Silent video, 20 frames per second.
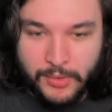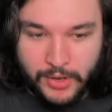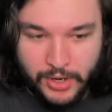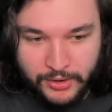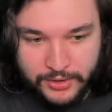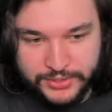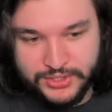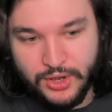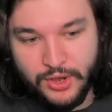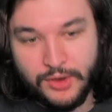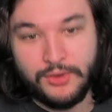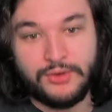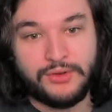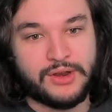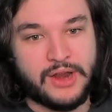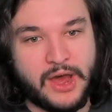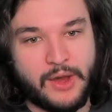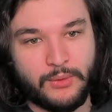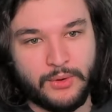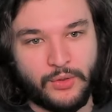but also
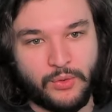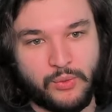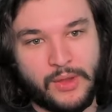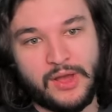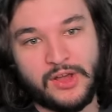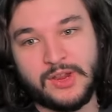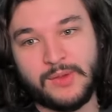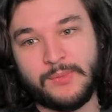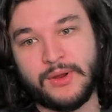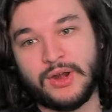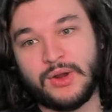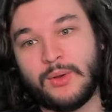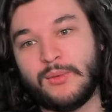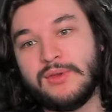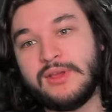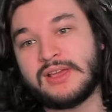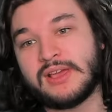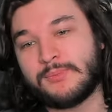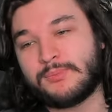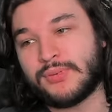not worthwhile compared to what
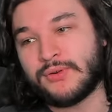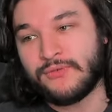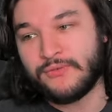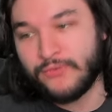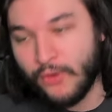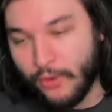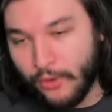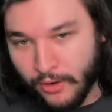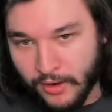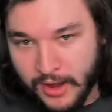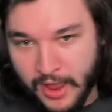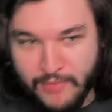we get before.